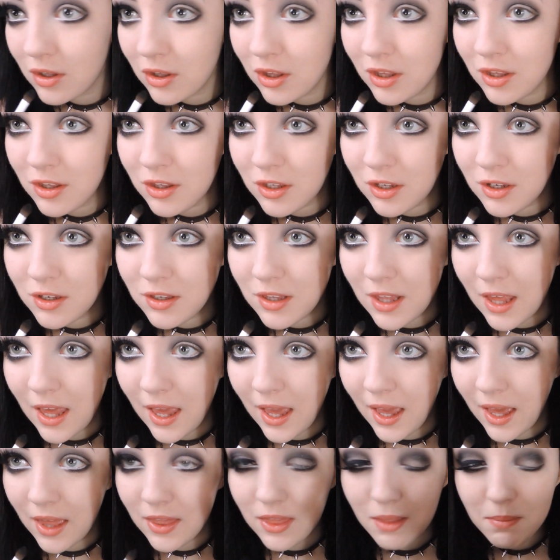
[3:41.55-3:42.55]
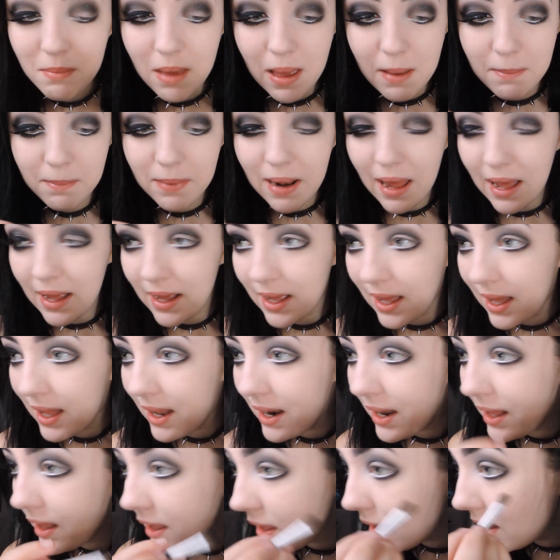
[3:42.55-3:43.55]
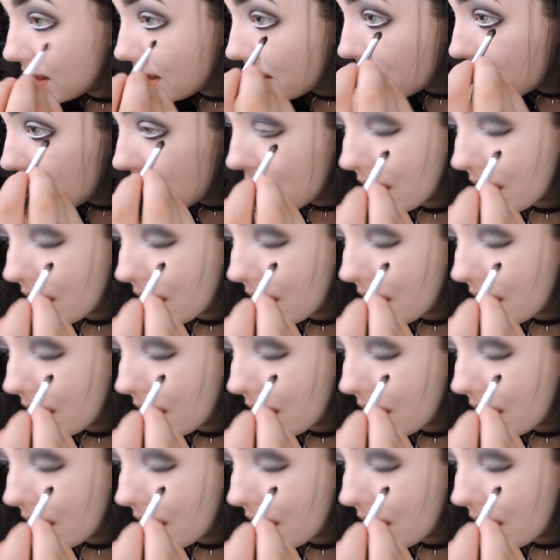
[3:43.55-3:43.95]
So just using the matte black colour,